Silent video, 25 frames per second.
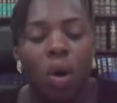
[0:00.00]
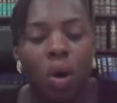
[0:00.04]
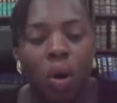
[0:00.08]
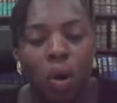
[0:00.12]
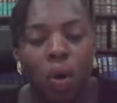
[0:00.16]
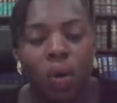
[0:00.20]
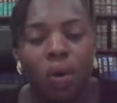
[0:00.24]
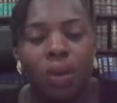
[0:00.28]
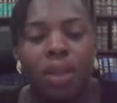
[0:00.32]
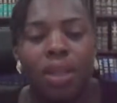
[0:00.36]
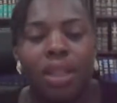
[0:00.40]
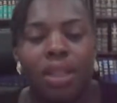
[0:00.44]

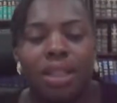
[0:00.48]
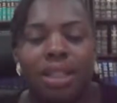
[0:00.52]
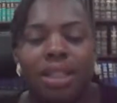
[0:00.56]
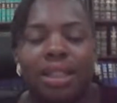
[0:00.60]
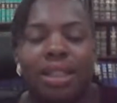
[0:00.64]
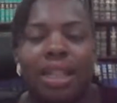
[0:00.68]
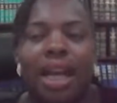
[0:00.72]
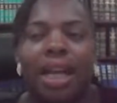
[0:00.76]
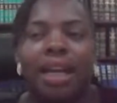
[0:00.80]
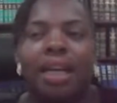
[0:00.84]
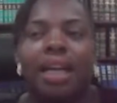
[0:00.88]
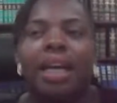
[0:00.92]

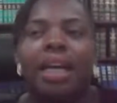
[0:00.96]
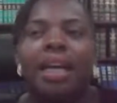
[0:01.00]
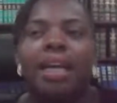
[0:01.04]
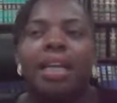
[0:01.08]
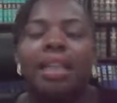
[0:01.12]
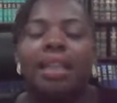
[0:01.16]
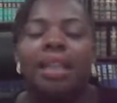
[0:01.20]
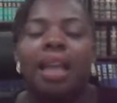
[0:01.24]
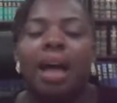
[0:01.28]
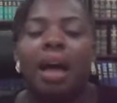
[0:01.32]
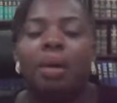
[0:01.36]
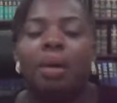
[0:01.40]
understand.
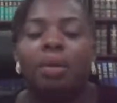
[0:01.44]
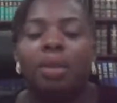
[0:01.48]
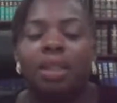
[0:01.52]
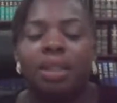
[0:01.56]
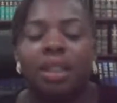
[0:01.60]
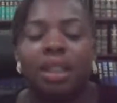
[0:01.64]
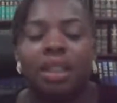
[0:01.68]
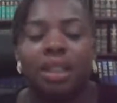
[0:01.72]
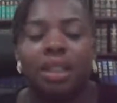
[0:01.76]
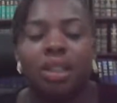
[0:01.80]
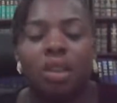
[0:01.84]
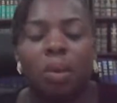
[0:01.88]
Now, the
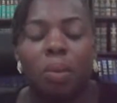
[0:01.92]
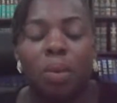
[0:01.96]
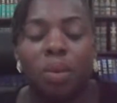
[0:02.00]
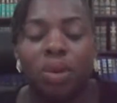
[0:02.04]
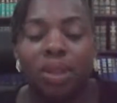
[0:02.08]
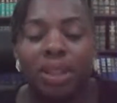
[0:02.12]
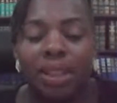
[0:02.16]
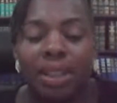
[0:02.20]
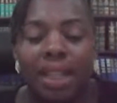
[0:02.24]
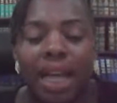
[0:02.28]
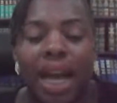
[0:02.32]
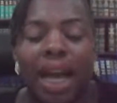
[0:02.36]
testator
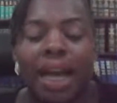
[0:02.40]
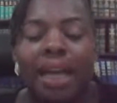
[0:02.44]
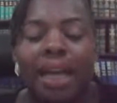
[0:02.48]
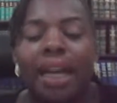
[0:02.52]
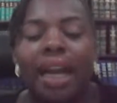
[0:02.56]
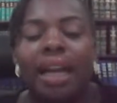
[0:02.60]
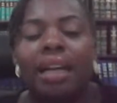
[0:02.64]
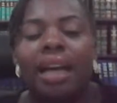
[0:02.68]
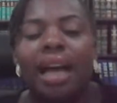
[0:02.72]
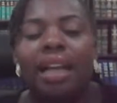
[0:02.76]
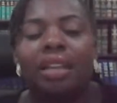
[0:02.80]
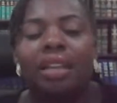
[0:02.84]
must sign
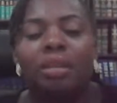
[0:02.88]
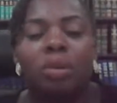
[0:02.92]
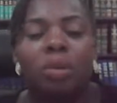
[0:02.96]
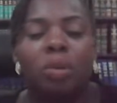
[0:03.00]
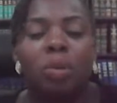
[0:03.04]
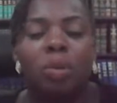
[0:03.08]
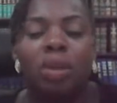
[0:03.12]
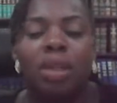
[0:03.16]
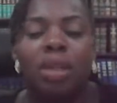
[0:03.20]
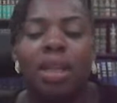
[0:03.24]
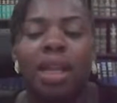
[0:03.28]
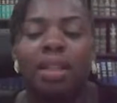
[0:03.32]
and he has a
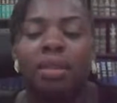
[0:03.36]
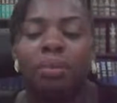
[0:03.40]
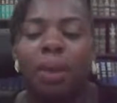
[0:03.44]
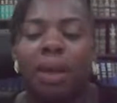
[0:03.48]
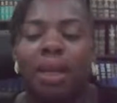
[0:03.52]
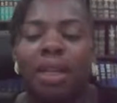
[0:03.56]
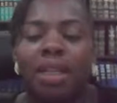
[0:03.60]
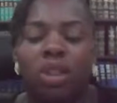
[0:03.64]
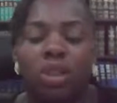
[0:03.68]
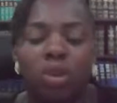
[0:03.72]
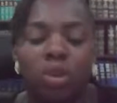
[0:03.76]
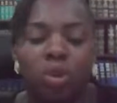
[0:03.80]
witness,
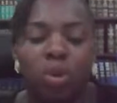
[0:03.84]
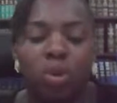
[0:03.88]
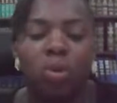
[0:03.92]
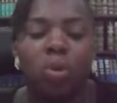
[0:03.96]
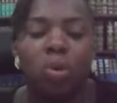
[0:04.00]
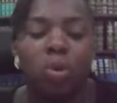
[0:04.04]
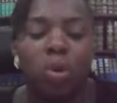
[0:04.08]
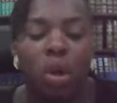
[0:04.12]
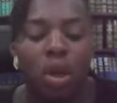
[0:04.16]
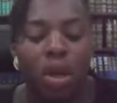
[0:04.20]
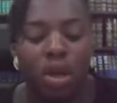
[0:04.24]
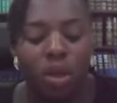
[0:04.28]
but it's
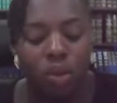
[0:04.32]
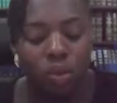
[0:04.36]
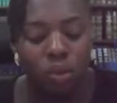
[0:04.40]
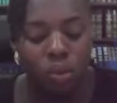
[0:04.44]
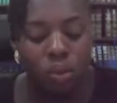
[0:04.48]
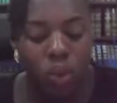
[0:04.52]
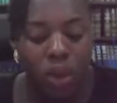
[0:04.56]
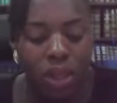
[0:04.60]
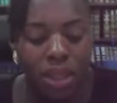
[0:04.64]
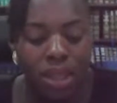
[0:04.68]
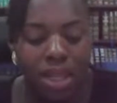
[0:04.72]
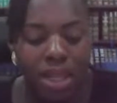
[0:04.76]
two
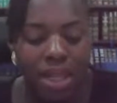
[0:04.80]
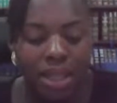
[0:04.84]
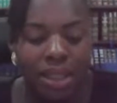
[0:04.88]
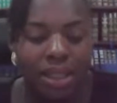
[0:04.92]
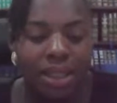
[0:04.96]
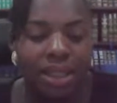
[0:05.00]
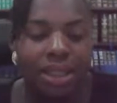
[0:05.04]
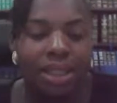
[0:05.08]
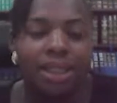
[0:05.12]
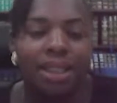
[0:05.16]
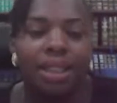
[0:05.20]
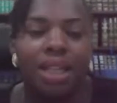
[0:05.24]

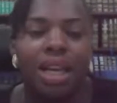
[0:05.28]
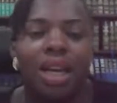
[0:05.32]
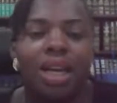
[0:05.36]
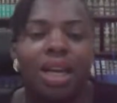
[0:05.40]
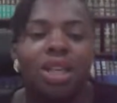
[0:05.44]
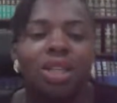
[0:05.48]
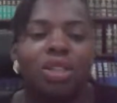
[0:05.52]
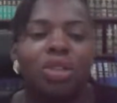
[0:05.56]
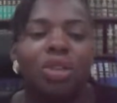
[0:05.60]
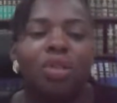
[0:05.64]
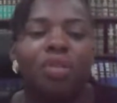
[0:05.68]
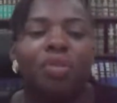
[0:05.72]
witnesses.
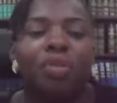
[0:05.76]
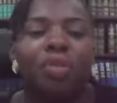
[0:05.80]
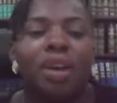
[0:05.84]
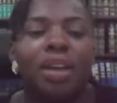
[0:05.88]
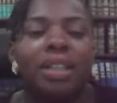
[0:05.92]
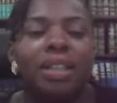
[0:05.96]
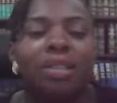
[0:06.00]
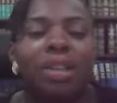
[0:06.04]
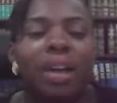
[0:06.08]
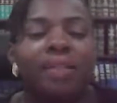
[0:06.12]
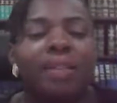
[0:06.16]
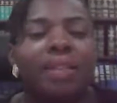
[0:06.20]
So,
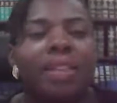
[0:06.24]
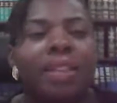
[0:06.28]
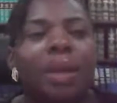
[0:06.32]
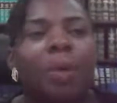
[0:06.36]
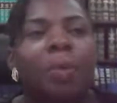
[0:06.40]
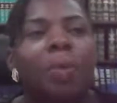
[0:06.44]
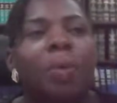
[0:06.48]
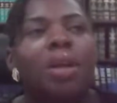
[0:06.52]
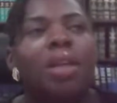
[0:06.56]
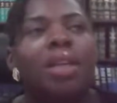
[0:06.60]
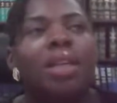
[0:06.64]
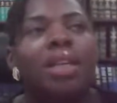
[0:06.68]
friends, drafting a
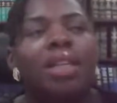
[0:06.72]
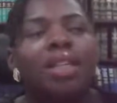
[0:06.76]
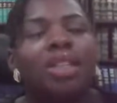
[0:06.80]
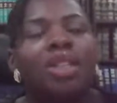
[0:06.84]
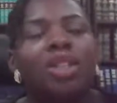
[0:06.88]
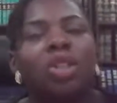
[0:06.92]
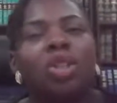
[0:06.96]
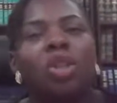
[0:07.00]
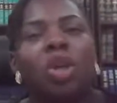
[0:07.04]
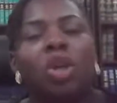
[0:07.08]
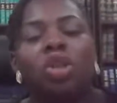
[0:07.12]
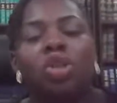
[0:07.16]
will
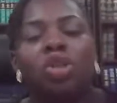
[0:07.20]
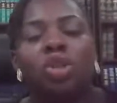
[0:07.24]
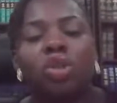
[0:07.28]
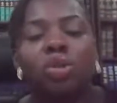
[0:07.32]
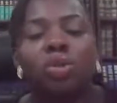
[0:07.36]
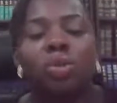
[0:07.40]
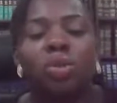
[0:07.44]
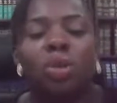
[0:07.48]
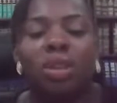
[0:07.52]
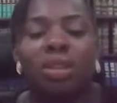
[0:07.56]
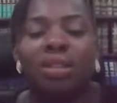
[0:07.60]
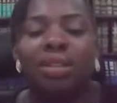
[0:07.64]
is not
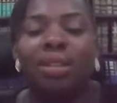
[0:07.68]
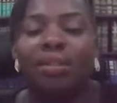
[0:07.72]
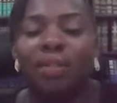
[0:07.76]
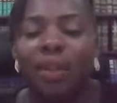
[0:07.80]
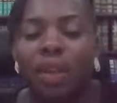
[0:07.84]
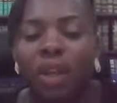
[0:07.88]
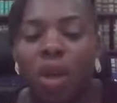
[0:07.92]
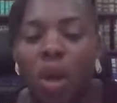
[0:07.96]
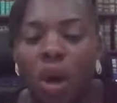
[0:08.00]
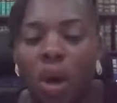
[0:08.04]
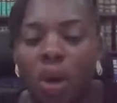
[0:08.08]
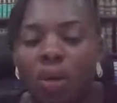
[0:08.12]
too
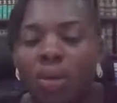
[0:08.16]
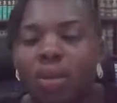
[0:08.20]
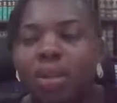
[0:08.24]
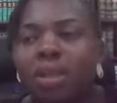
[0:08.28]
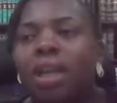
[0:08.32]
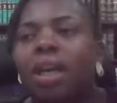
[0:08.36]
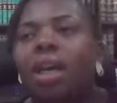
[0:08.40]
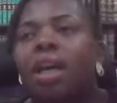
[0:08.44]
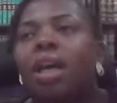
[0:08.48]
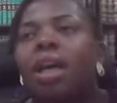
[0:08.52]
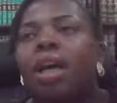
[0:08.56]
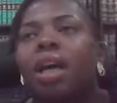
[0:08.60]
difficult.
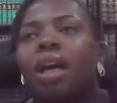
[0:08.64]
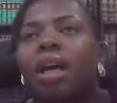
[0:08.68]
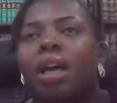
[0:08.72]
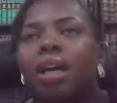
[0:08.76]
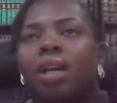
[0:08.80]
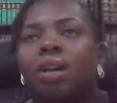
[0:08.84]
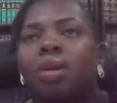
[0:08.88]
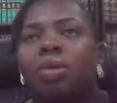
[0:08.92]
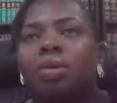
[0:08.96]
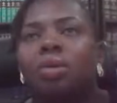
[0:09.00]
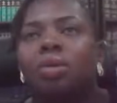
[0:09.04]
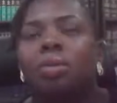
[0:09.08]

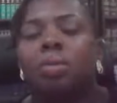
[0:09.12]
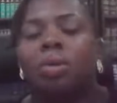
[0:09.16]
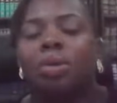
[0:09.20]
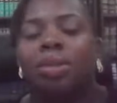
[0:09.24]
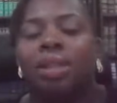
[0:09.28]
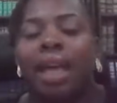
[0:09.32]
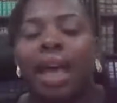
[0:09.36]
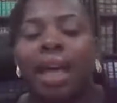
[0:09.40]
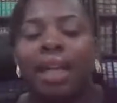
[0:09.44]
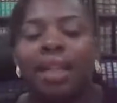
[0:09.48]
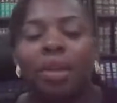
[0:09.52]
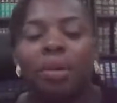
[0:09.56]
You know, you
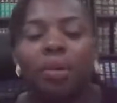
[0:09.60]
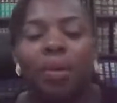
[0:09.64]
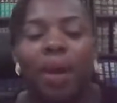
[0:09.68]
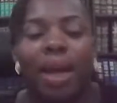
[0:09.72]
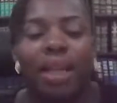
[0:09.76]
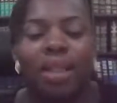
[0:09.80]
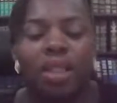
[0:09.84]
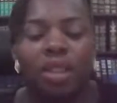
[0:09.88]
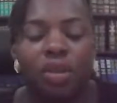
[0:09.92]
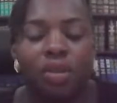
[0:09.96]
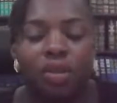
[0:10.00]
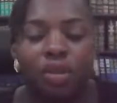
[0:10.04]
must get the
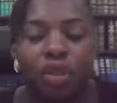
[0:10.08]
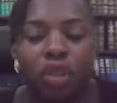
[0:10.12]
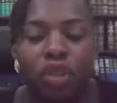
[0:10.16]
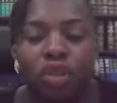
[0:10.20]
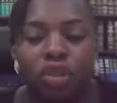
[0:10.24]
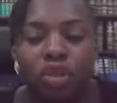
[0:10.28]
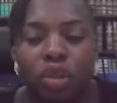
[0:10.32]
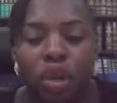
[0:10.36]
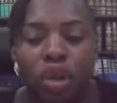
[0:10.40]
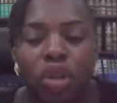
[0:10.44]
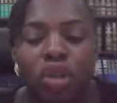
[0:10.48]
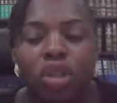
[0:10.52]
right
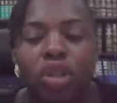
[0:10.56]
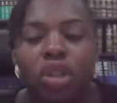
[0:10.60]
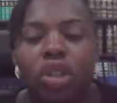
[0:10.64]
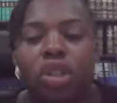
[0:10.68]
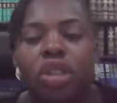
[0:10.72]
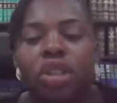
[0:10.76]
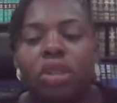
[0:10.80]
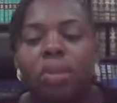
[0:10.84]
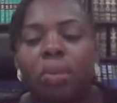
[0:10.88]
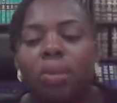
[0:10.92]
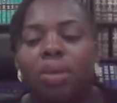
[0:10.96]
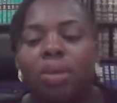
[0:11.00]

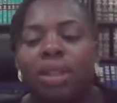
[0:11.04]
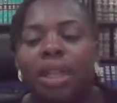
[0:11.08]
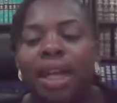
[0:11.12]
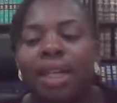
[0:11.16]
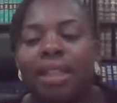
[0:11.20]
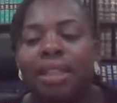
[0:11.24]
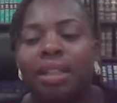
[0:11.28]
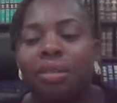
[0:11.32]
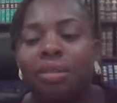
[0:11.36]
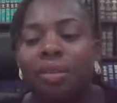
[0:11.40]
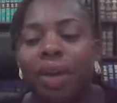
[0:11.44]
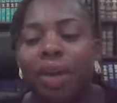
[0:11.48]
instructions, you must
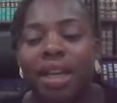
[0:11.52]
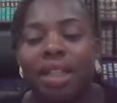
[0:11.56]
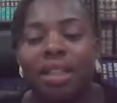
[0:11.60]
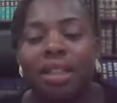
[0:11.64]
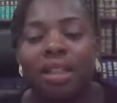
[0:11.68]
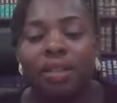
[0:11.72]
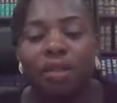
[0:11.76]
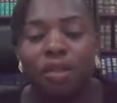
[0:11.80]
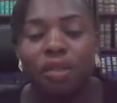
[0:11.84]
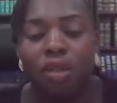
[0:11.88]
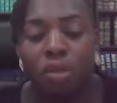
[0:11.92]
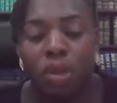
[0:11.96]
get the right
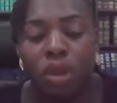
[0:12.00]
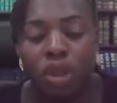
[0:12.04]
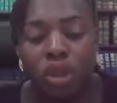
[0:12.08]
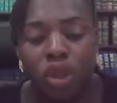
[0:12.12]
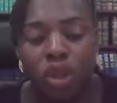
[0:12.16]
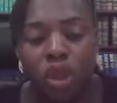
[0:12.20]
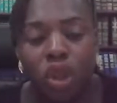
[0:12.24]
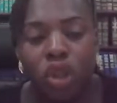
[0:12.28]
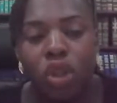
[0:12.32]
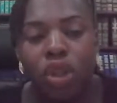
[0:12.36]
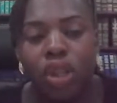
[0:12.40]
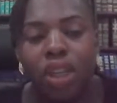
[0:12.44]

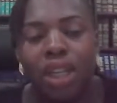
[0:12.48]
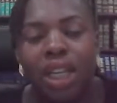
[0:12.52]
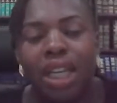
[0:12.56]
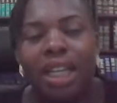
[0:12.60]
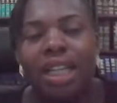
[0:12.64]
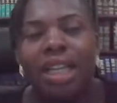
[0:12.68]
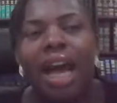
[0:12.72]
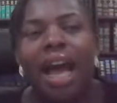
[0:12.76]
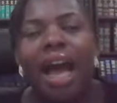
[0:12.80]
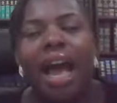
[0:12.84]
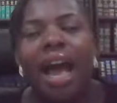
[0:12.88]
information you need,